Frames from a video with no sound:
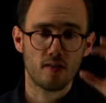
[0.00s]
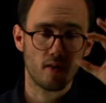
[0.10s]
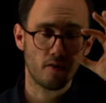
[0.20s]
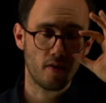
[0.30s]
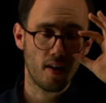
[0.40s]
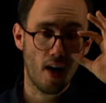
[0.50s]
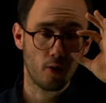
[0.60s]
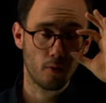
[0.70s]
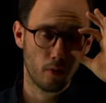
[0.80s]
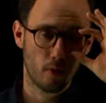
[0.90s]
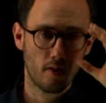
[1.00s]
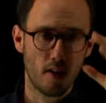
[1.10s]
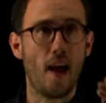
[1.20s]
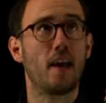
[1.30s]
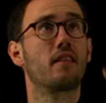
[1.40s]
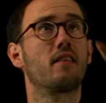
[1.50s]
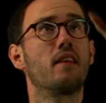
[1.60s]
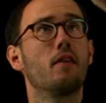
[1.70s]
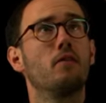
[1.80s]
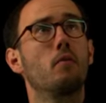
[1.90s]
of the output, and
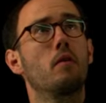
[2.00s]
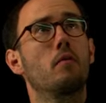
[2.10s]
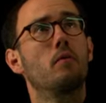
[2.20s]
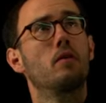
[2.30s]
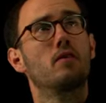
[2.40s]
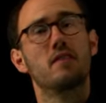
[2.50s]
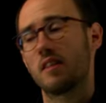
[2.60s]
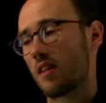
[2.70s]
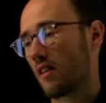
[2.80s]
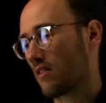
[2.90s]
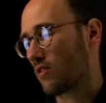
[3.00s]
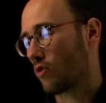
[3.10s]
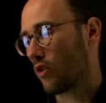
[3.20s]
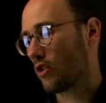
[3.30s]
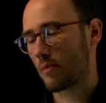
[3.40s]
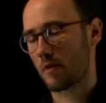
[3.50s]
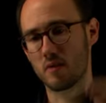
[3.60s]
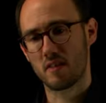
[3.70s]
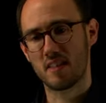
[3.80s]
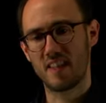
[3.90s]
therefore we will consider this noise
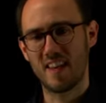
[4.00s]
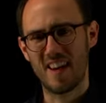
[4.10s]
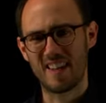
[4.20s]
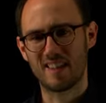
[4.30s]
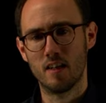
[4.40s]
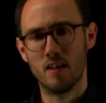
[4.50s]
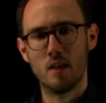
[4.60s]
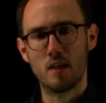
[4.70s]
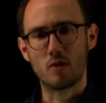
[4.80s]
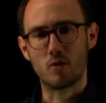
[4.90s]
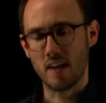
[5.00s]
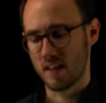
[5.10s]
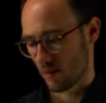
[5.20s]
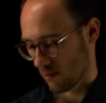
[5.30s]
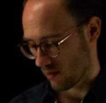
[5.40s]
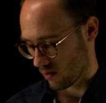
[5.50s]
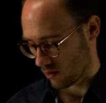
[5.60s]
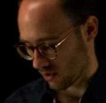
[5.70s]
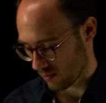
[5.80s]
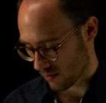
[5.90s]
process here as a random
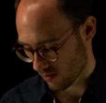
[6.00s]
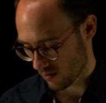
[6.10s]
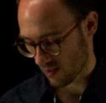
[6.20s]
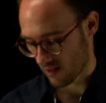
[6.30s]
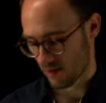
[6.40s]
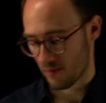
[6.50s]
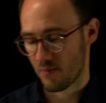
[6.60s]
noise process.